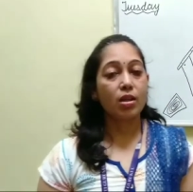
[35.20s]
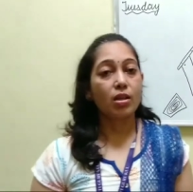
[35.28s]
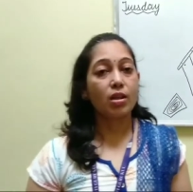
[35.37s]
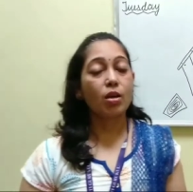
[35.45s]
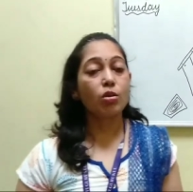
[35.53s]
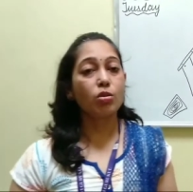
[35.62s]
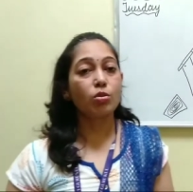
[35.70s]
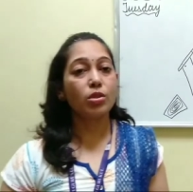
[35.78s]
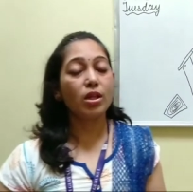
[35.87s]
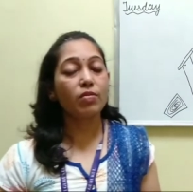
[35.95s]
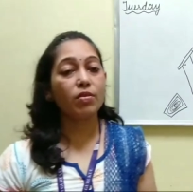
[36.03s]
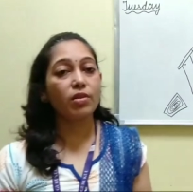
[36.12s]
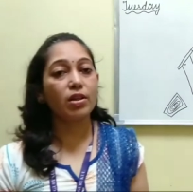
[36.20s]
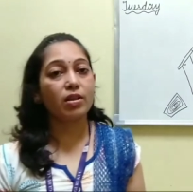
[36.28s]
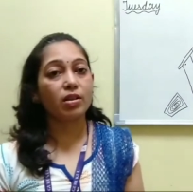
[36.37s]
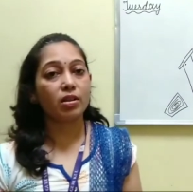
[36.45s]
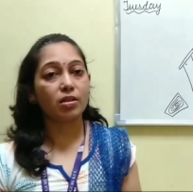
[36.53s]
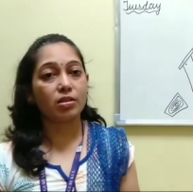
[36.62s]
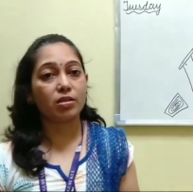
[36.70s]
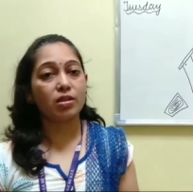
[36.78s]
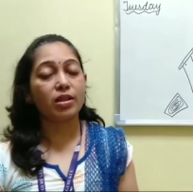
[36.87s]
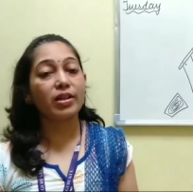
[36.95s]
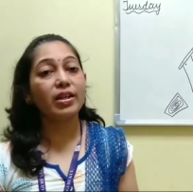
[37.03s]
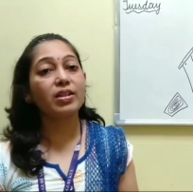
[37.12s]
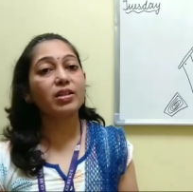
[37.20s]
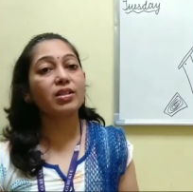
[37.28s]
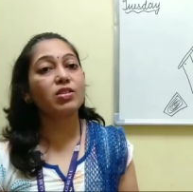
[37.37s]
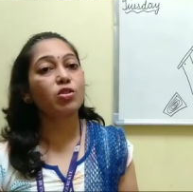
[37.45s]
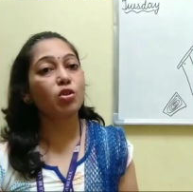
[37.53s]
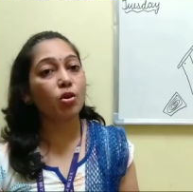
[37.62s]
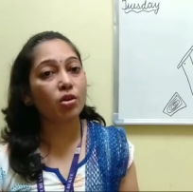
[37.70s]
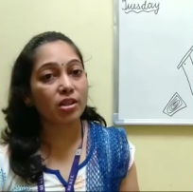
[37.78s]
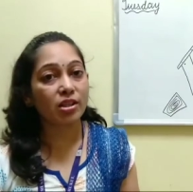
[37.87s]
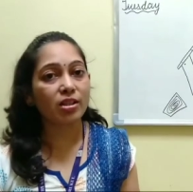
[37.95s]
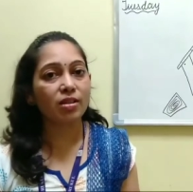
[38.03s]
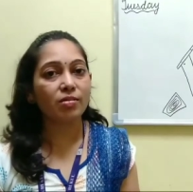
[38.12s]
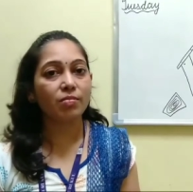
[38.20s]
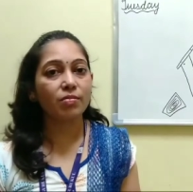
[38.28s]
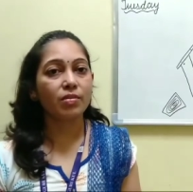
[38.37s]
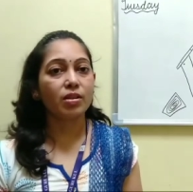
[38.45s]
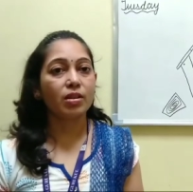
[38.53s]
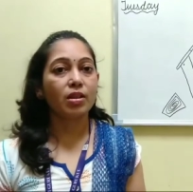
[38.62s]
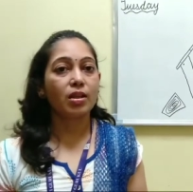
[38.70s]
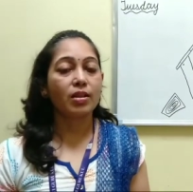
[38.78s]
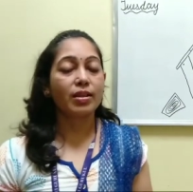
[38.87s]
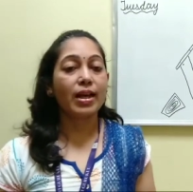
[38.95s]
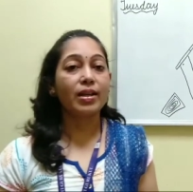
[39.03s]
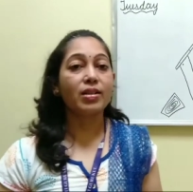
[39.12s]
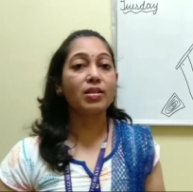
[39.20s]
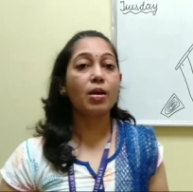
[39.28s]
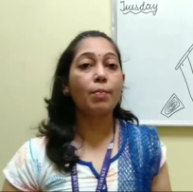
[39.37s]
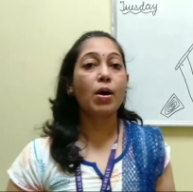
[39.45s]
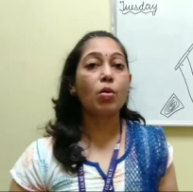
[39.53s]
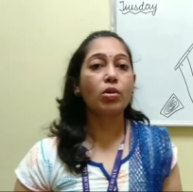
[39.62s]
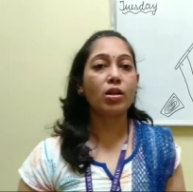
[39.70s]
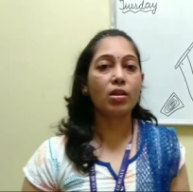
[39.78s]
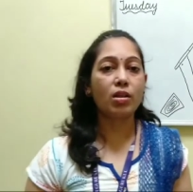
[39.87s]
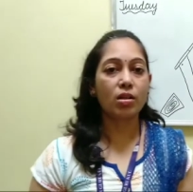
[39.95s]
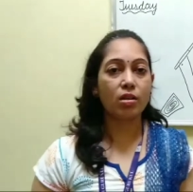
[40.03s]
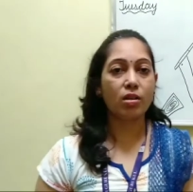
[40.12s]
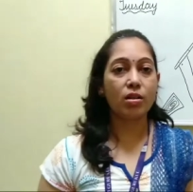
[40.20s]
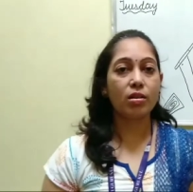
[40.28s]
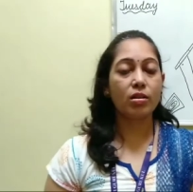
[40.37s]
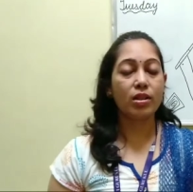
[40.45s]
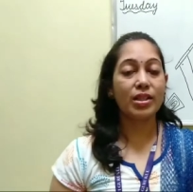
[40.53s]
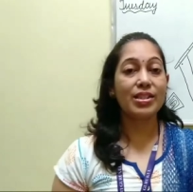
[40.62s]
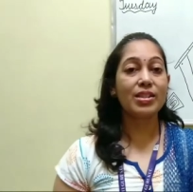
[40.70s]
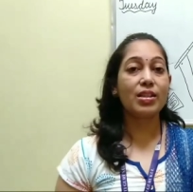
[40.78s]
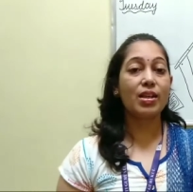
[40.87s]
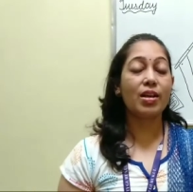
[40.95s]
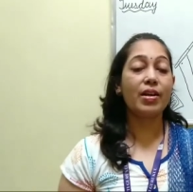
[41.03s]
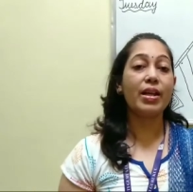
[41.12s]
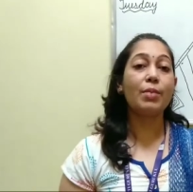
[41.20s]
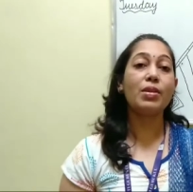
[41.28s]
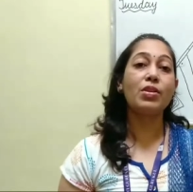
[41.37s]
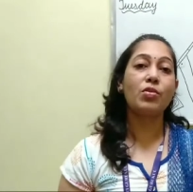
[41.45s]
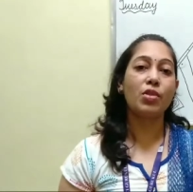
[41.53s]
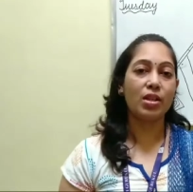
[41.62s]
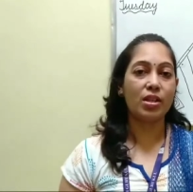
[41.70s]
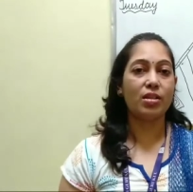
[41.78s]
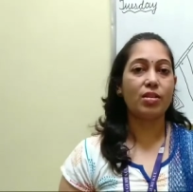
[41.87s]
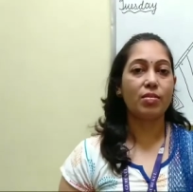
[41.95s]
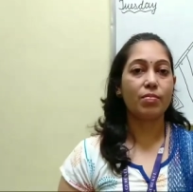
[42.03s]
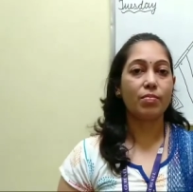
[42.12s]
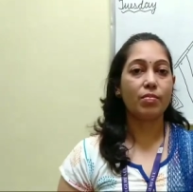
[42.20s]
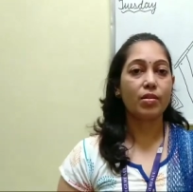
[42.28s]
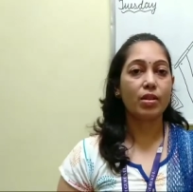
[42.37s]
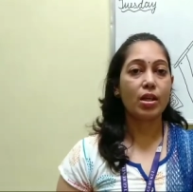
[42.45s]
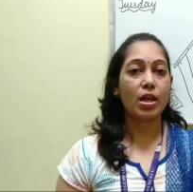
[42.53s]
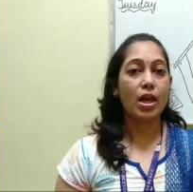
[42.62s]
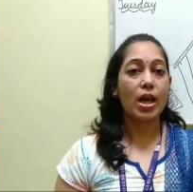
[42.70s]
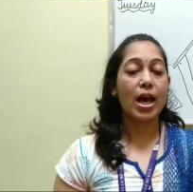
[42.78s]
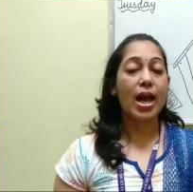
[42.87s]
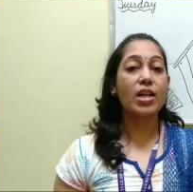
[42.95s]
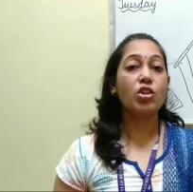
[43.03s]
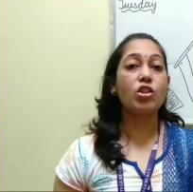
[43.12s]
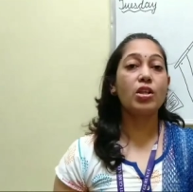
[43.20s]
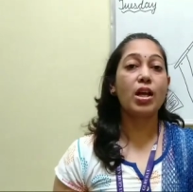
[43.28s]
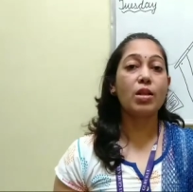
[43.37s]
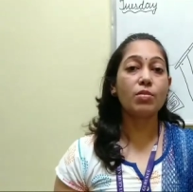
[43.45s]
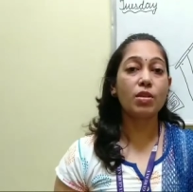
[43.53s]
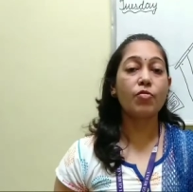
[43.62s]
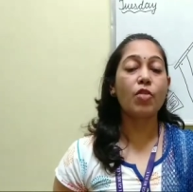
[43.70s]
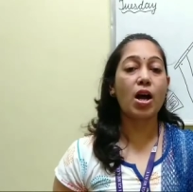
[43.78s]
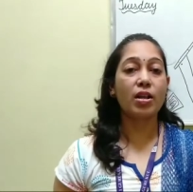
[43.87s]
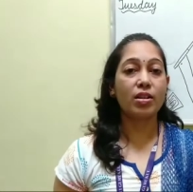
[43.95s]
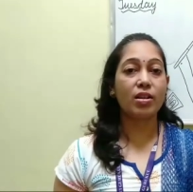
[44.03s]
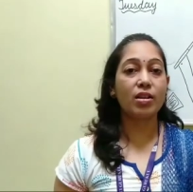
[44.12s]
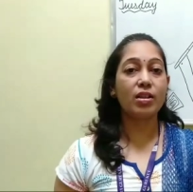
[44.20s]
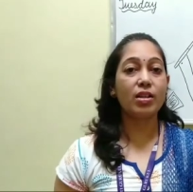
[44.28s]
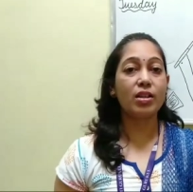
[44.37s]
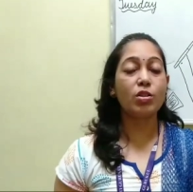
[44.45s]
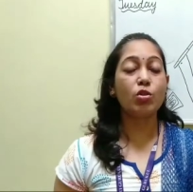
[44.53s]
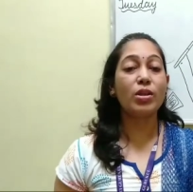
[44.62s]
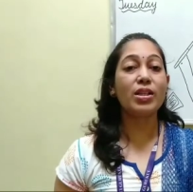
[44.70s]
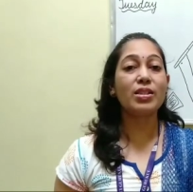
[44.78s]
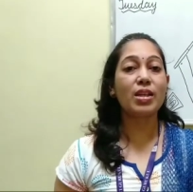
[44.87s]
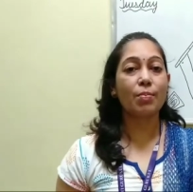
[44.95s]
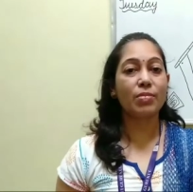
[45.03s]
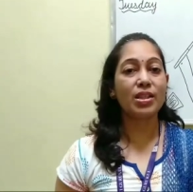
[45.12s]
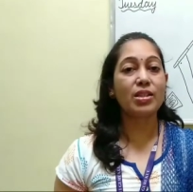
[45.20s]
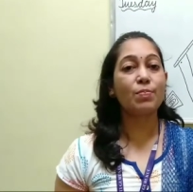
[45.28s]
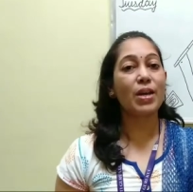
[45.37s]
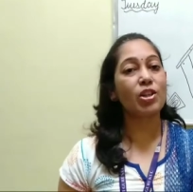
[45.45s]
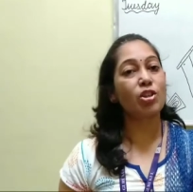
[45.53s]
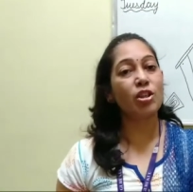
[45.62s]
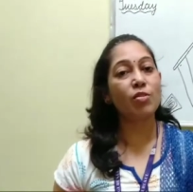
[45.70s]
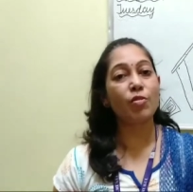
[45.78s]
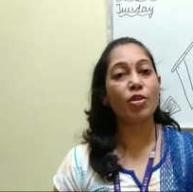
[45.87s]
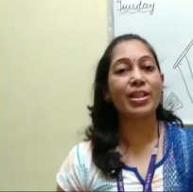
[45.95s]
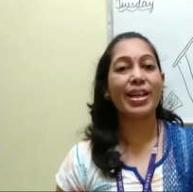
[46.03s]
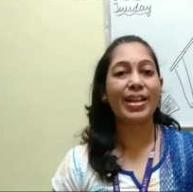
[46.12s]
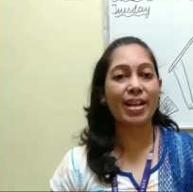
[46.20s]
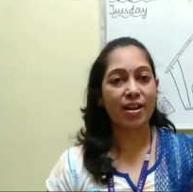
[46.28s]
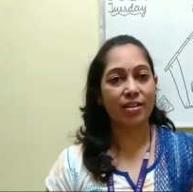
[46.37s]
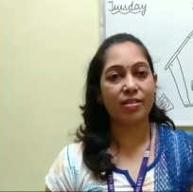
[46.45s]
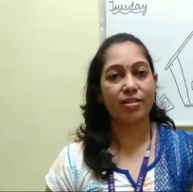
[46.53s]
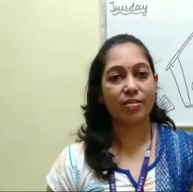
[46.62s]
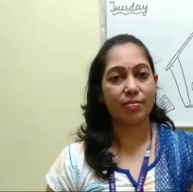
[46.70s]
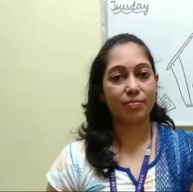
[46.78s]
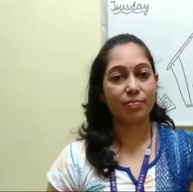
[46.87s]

Now today we will uh, narrate a story that is about a girl. His, her name is Rini and she helps her father in doing something special for their garden.